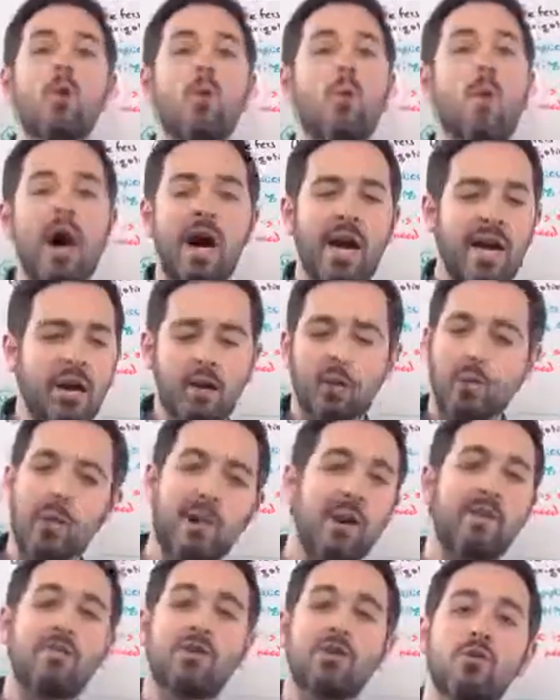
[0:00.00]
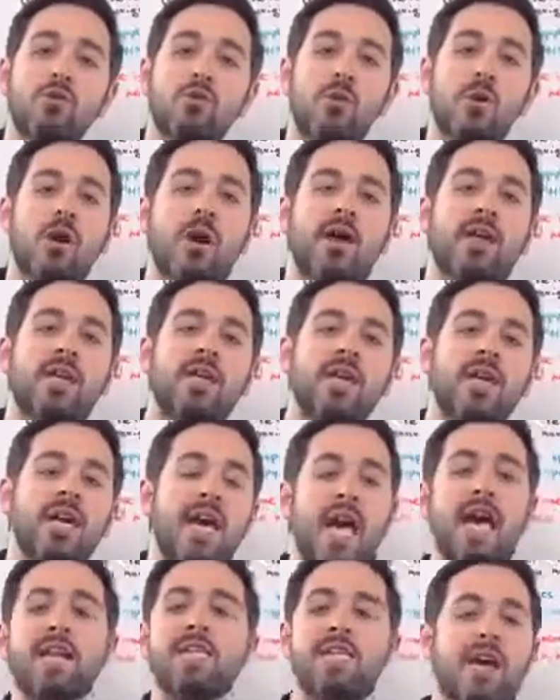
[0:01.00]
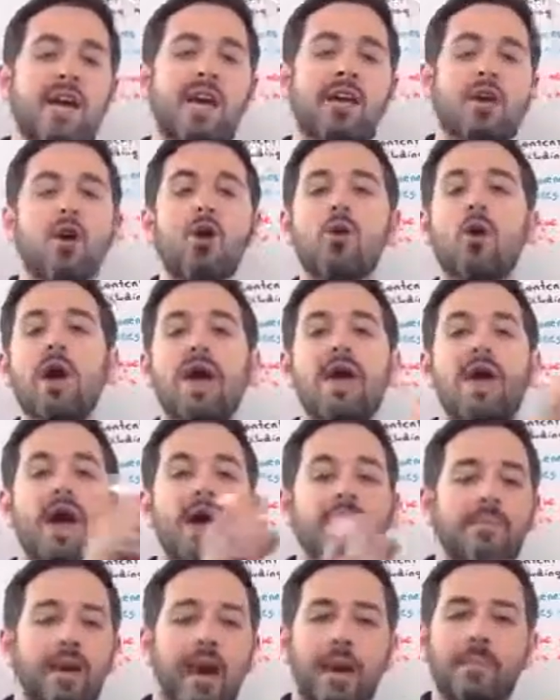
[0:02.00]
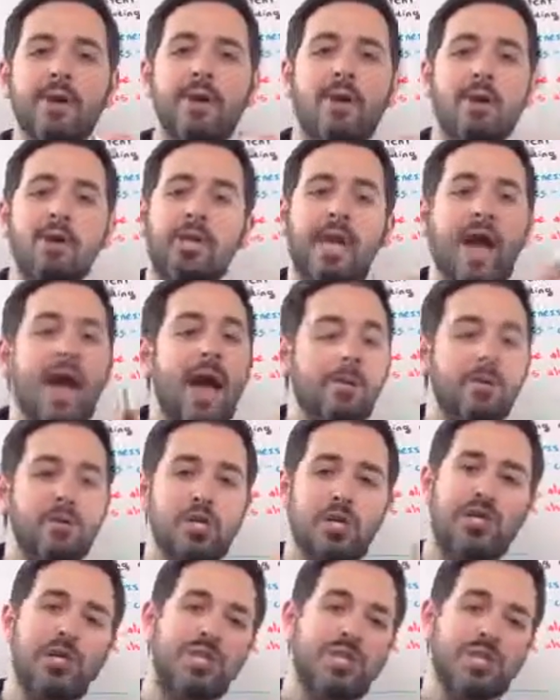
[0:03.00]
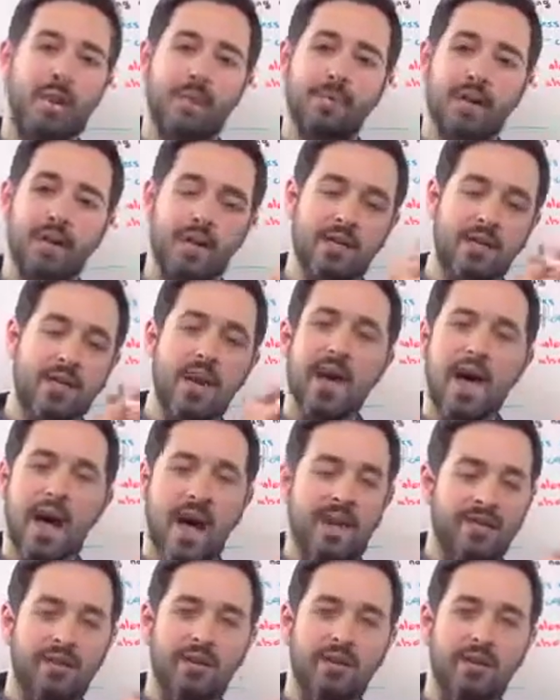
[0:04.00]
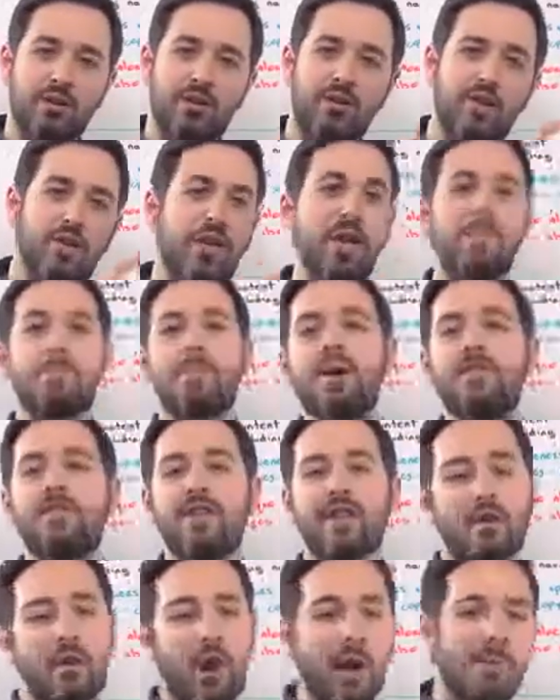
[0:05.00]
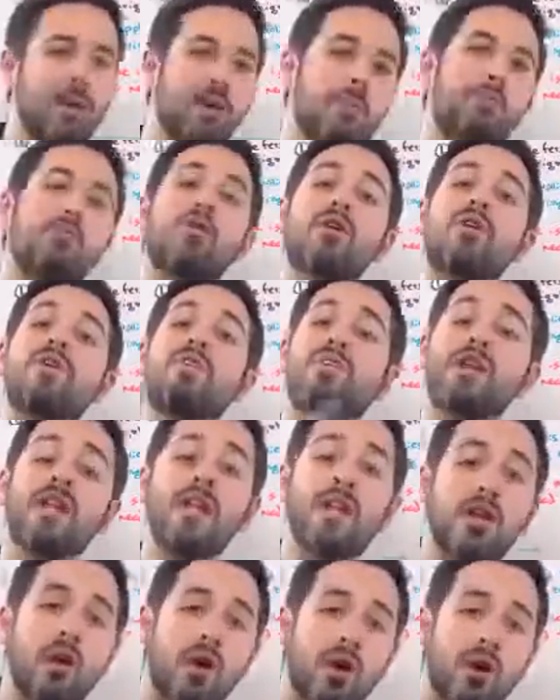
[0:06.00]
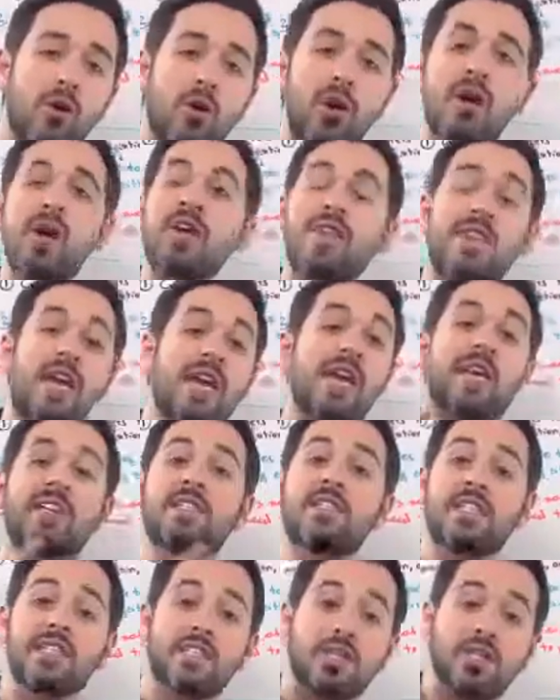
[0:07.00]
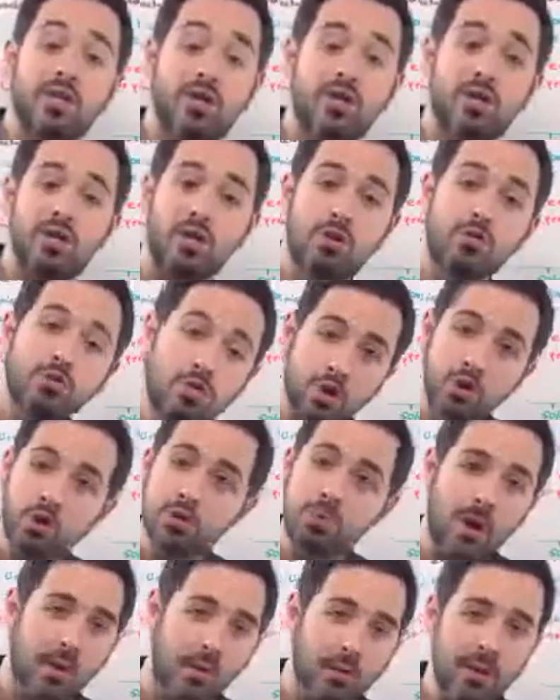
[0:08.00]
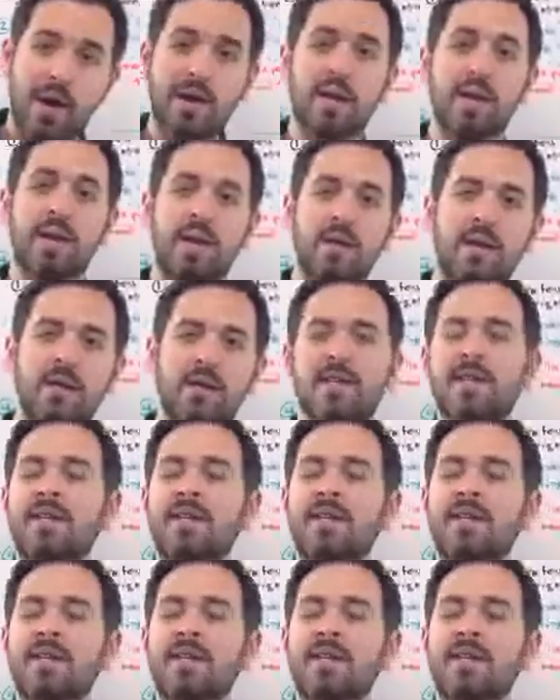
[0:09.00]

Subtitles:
Wired, wherever you want, and take, oh hey, I'm going to caption this and I'm going to have a little clip of it, or I'm going to put a video that exists on YouTube already.